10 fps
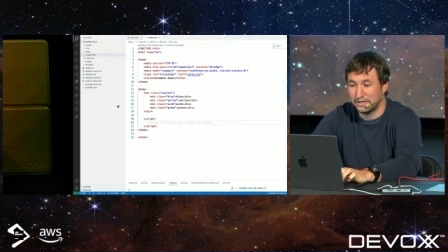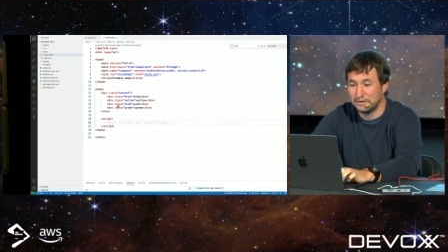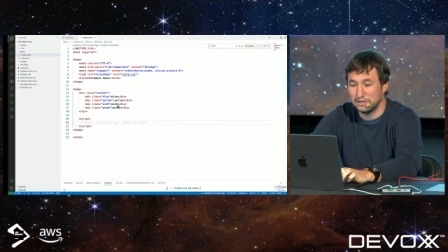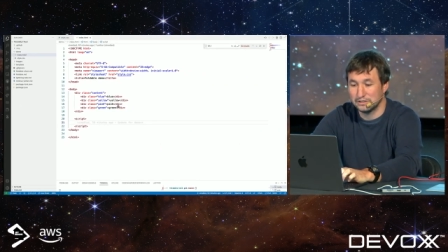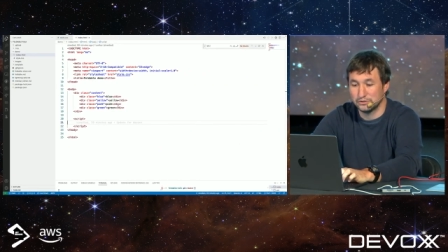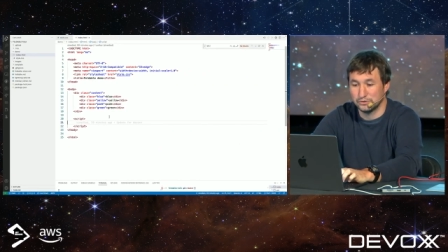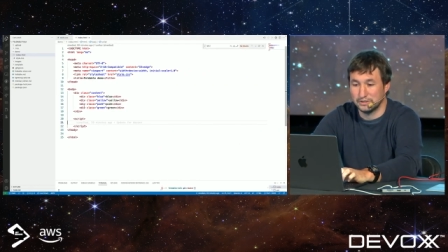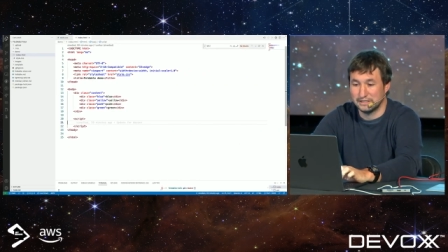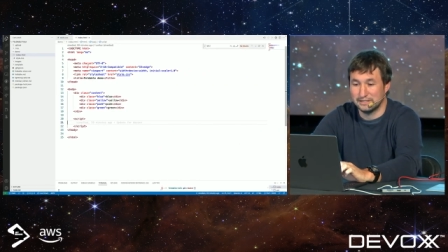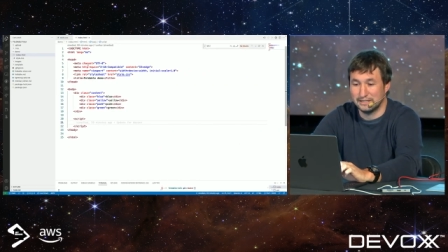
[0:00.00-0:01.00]
what I will
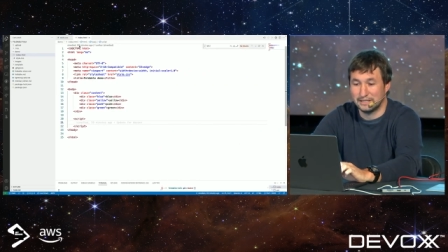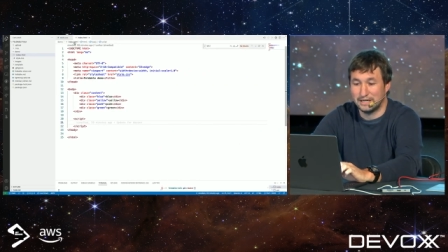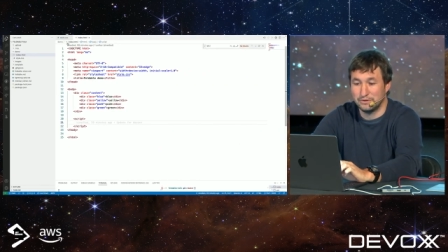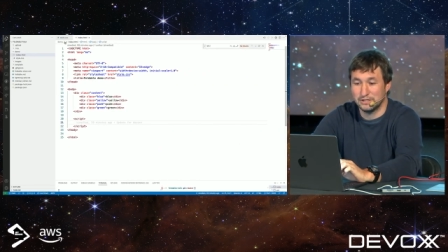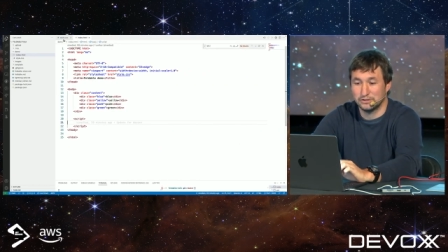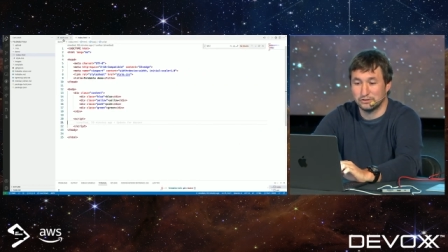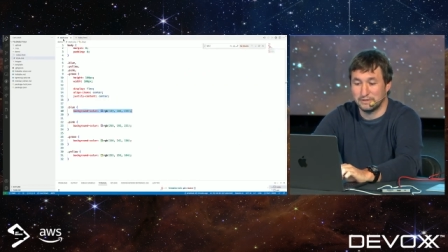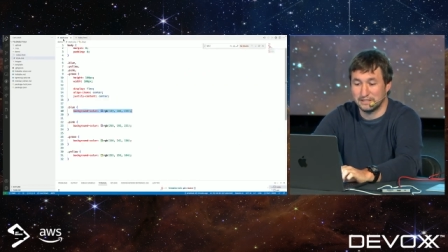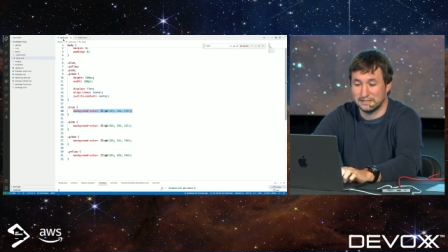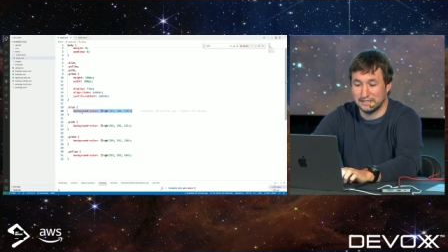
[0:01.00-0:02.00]
do is that I will go
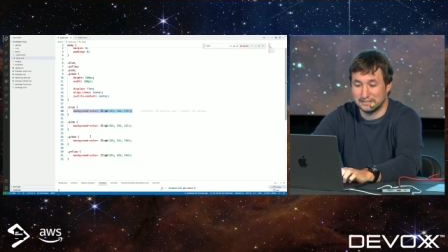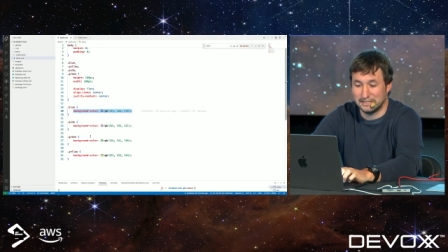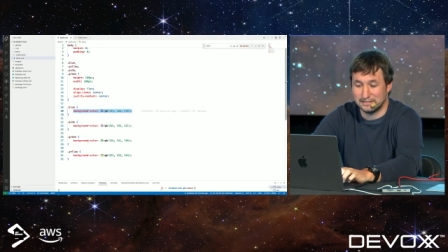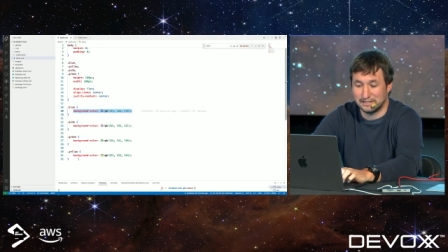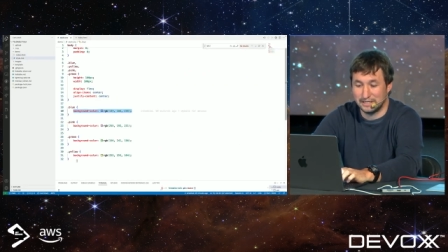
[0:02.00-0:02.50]
to my CSS,